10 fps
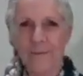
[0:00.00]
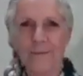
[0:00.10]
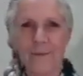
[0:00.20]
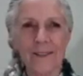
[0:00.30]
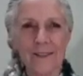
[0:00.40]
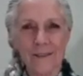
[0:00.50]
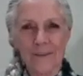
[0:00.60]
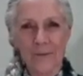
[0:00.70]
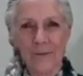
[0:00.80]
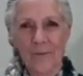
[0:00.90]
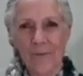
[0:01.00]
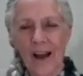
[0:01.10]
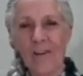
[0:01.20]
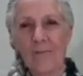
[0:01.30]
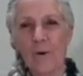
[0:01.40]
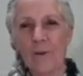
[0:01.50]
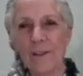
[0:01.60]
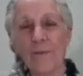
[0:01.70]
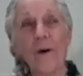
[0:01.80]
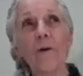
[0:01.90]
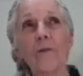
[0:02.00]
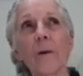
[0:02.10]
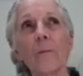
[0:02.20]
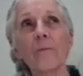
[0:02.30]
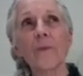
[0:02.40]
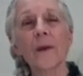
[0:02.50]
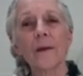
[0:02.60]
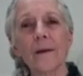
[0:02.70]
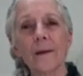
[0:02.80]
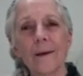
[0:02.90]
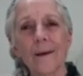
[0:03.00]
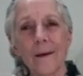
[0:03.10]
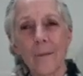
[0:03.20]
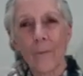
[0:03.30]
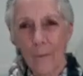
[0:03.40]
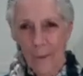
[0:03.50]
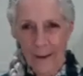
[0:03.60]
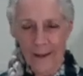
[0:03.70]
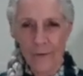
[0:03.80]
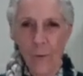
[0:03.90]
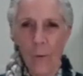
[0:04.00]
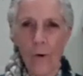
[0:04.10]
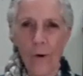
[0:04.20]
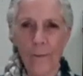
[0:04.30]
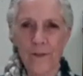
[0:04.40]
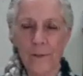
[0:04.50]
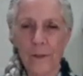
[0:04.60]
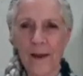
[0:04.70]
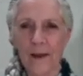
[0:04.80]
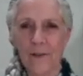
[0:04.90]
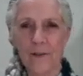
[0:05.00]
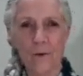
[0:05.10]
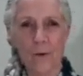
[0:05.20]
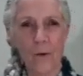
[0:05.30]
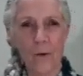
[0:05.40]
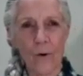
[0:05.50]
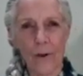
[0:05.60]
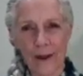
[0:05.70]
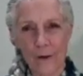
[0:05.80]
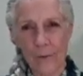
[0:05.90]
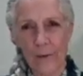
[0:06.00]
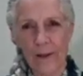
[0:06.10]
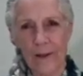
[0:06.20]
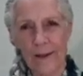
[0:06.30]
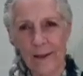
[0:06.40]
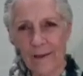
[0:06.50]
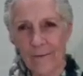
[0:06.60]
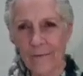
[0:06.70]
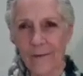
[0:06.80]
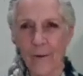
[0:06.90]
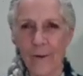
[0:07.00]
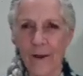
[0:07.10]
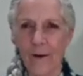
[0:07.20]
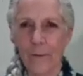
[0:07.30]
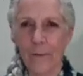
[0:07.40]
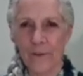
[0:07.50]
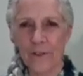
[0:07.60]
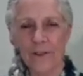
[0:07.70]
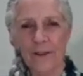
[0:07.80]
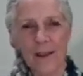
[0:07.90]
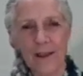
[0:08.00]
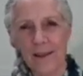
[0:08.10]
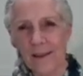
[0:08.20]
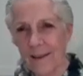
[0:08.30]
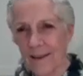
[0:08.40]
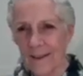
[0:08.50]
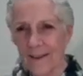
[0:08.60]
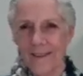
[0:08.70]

but I've mostly felt them like either warm space or like really flowy, almost snaky